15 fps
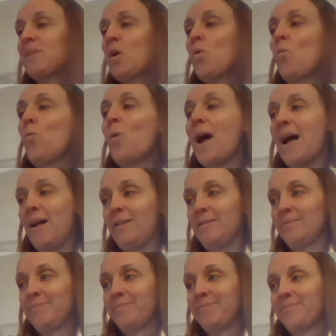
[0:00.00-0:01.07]
Well,
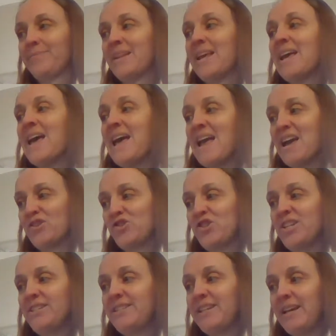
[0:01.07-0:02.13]
as
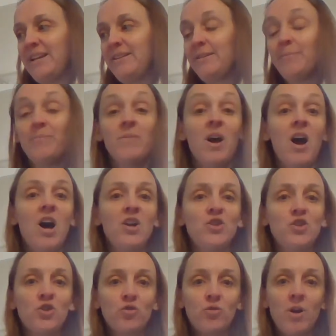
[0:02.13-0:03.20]
she did, a
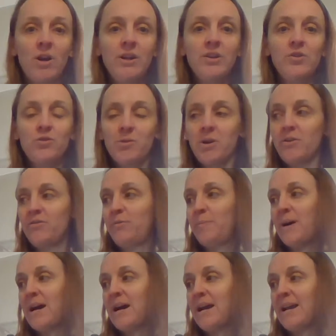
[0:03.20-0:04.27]
truck drove
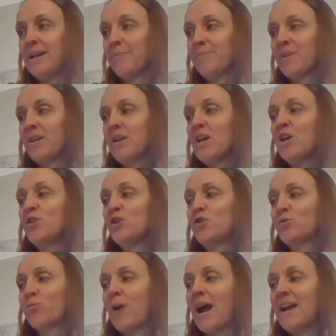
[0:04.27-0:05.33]
by. The
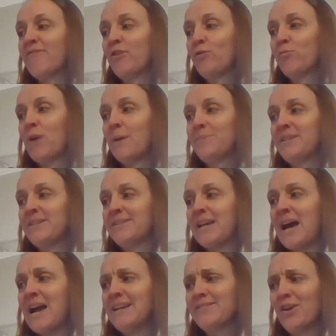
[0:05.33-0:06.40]
driver rubbed his
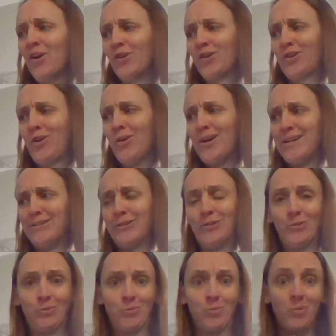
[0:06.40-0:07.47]
eyes. "Good
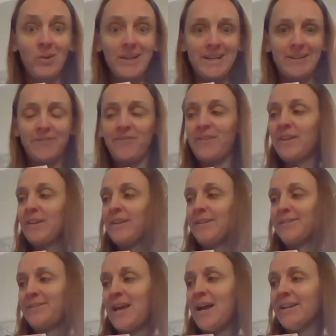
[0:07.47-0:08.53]
grief!
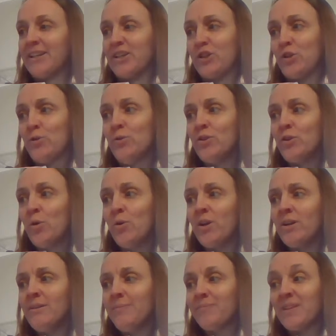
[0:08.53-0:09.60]
Is that a unicorn?"
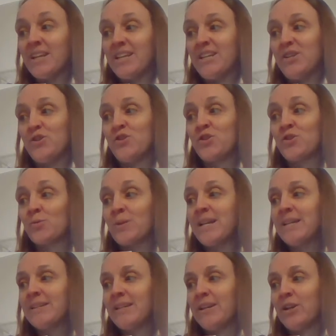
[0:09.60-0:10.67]
he
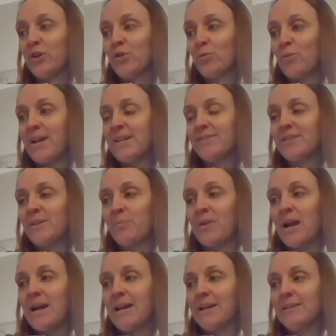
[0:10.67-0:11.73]
shrieked in a great
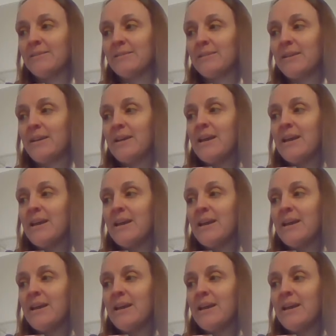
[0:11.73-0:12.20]
surprise.